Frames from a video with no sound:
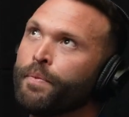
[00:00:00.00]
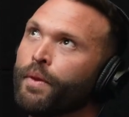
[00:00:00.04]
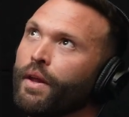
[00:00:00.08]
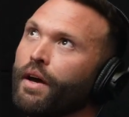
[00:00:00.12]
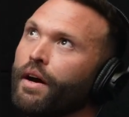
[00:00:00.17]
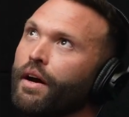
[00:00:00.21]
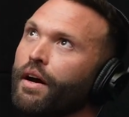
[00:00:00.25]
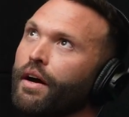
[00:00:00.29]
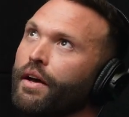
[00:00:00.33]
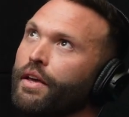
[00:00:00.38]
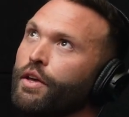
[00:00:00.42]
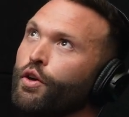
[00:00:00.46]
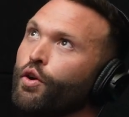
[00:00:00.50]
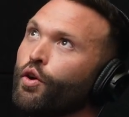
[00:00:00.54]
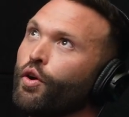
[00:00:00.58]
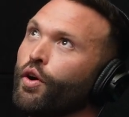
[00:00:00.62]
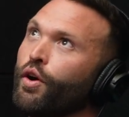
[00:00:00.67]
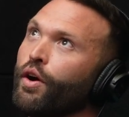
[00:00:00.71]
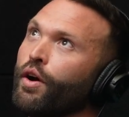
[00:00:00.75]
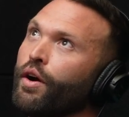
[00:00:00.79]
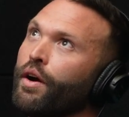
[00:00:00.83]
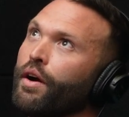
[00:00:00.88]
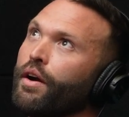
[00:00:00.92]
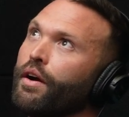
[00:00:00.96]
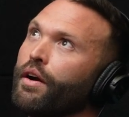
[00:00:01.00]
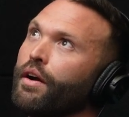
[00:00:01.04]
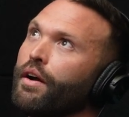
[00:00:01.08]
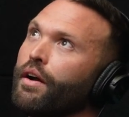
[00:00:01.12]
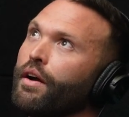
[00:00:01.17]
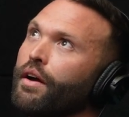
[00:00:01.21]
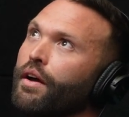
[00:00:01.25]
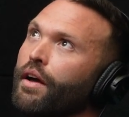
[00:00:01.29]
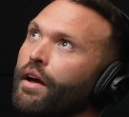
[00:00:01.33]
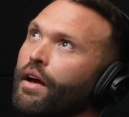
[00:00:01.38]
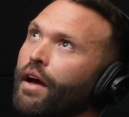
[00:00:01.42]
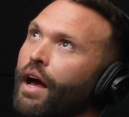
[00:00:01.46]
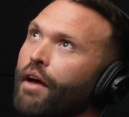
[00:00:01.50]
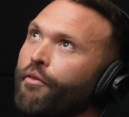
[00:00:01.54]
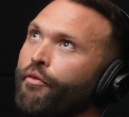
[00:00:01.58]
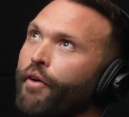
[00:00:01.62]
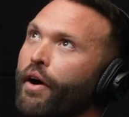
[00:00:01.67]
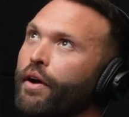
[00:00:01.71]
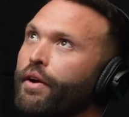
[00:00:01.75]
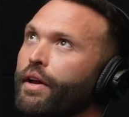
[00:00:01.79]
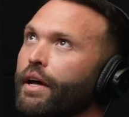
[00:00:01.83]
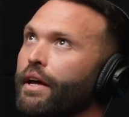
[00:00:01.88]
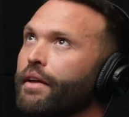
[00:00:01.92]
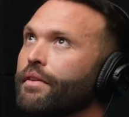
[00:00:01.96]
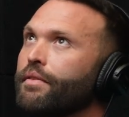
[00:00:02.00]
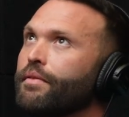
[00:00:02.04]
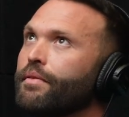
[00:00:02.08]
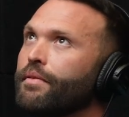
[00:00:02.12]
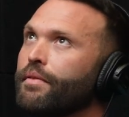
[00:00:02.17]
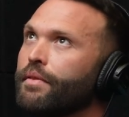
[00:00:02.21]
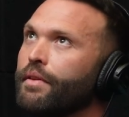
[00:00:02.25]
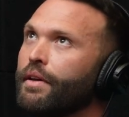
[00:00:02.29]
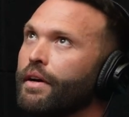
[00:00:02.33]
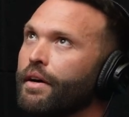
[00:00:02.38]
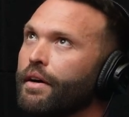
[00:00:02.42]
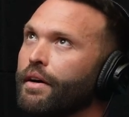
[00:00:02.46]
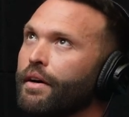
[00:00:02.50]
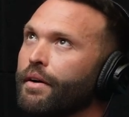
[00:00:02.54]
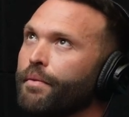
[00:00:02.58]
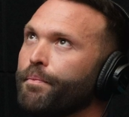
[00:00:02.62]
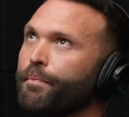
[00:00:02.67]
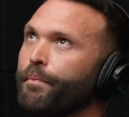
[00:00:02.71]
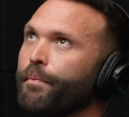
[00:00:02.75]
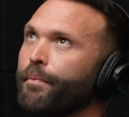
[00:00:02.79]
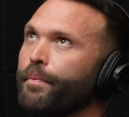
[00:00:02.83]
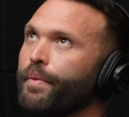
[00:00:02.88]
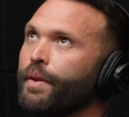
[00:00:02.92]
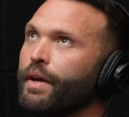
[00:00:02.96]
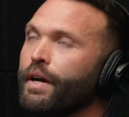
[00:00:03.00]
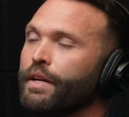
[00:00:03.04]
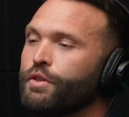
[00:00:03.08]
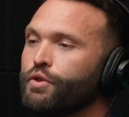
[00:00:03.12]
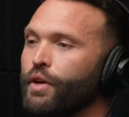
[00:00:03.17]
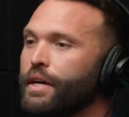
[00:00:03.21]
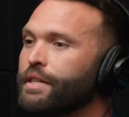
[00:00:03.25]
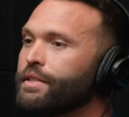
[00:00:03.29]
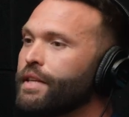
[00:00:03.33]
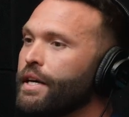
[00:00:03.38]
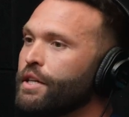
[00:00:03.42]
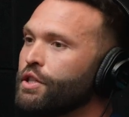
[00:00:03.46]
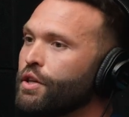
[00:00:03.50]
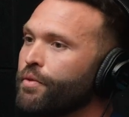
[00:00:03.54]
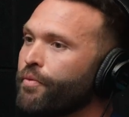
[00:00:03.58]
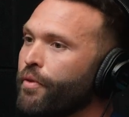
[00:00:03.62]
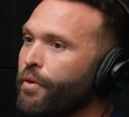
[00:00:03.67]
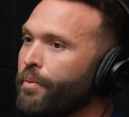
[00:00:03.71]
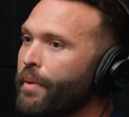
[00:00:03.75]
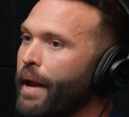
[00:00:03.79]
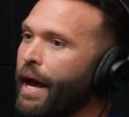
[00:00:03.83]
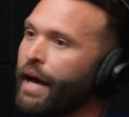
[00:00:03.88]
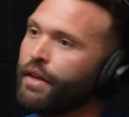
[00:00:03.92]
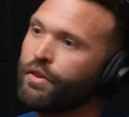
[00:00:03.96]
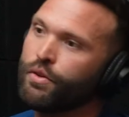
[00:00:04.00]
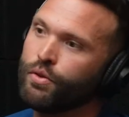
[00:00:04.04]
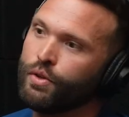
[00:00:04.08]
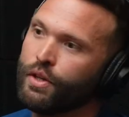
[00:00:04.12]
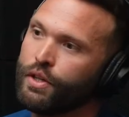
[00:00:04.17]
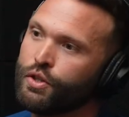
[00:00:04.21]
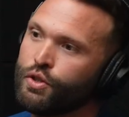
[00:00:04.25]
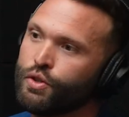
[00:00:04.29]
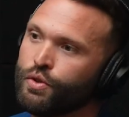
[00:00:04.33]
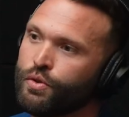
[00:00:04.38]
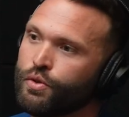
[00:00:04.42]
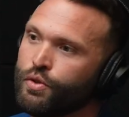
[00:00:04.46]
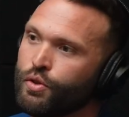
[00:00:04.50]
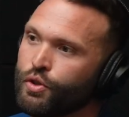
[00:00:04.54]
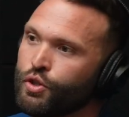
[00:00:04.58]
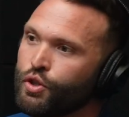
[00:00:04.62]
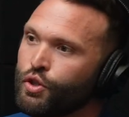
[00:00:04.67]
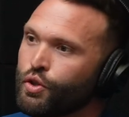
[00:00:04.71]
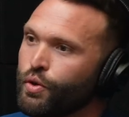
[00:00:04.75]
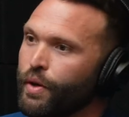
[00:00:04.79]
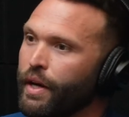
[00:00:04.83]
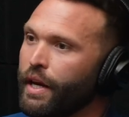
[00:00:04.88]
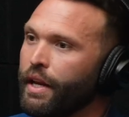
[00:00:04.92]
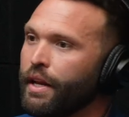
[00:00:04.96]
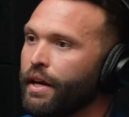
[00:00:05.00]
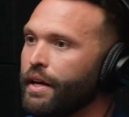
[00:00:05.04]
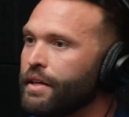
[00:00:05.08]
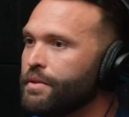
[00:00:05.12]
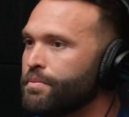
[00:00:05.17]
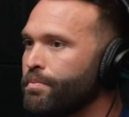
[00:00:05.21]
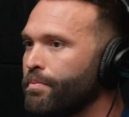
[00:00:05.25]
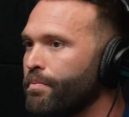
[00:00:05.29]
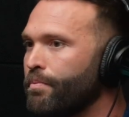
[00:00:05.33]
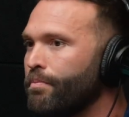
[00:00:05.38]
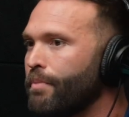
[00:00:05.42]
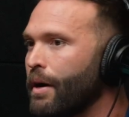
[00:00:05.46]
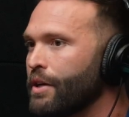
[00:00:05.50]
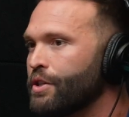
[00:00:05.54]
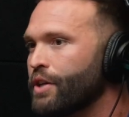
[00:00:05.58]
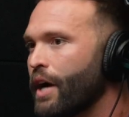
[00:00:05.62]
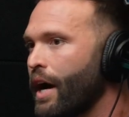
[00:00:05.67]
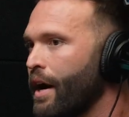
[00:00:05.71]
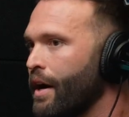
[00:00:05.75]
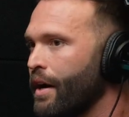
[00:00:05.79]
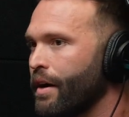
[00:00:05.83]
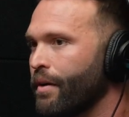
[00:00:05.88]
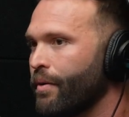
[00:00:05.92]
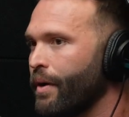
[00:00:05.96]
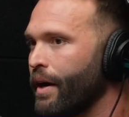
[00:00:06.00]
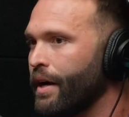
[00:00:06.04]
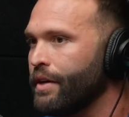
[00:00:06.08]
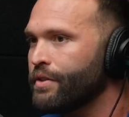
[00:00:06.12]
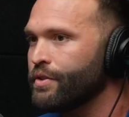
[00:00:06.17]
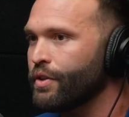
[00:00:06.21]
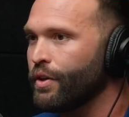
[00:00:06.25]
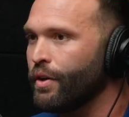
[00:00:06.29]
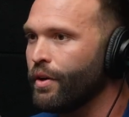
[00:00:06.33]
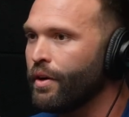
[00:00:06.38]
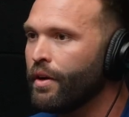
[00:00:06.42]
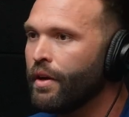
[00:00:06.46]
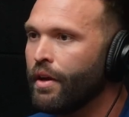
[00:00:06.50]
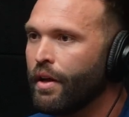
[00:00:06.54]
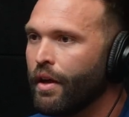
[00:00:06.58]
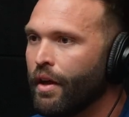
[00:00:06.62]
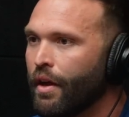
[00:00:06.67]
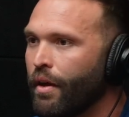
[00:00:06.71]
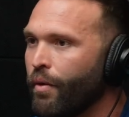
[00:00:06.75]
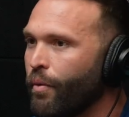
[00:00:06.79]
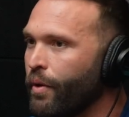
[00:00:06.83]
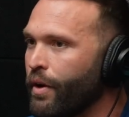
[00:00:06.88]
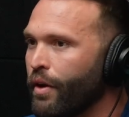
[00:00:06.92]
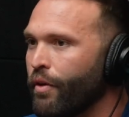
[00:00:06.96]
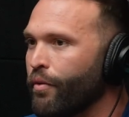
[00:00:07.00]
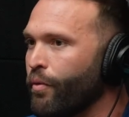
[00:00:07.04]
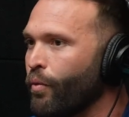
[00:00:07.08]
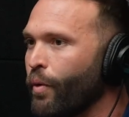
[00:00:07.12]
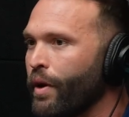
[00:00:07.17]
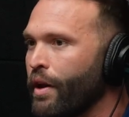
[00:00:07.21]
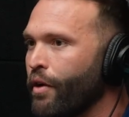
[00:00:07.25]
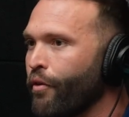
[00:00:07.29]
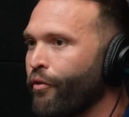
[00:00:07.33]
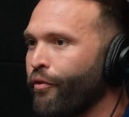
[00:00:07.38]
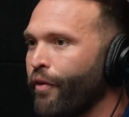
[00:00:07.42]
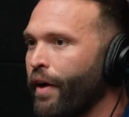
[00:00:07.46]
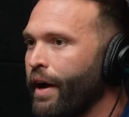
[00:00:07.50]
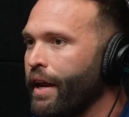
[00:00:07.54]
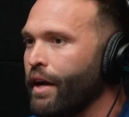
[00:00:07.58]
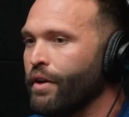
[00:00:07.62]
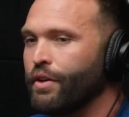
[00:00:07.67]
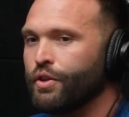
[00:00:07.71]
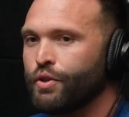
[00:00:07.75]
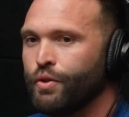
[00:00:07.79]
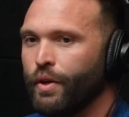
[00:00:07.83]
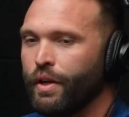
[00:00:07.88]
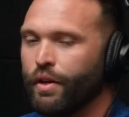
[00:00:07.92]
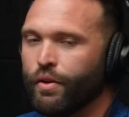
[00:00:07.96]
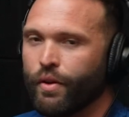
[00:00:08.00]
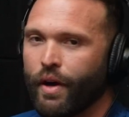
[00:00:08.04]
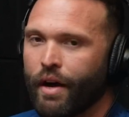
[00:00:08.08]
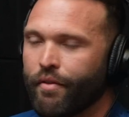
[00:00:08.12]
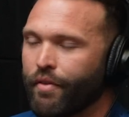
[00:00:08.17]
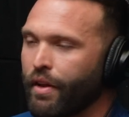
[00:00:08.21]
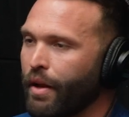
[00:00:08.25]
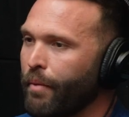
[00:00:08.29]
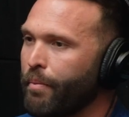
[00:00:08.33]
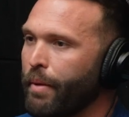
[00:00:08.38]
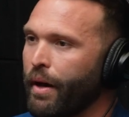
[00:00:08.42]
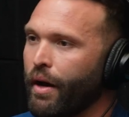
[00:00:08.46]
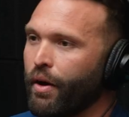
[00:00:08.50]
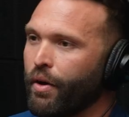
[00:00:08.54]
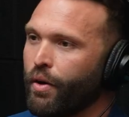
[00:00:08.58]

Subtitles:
I found that the translation from that to street is much higher, right? So when you're fighting on the street, you don't have the lapel.